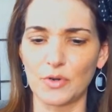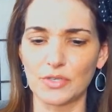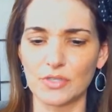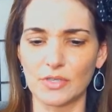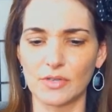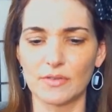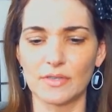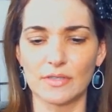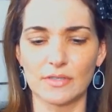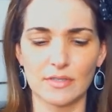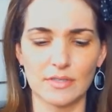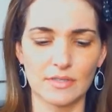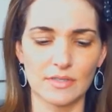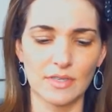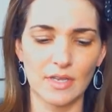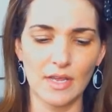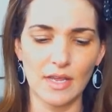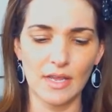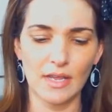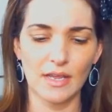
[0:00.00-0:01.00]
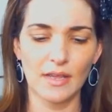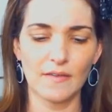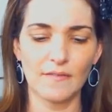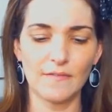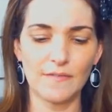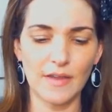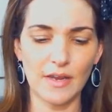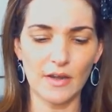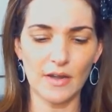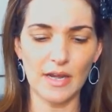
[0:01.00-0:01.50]
So this is
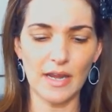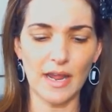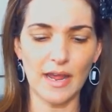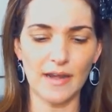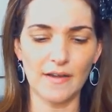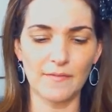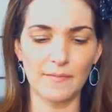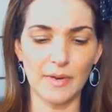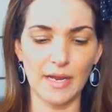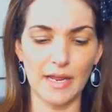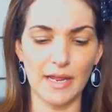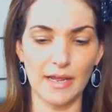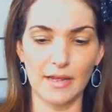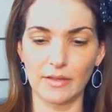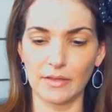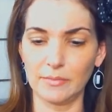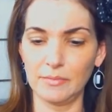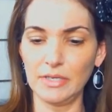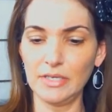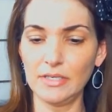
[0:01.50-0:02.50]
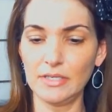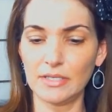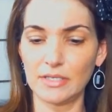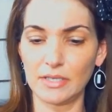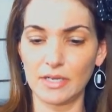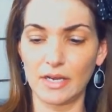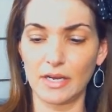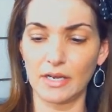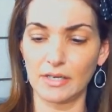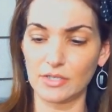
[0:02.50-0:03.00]
very out of my element
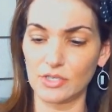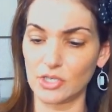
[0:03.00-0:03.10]
to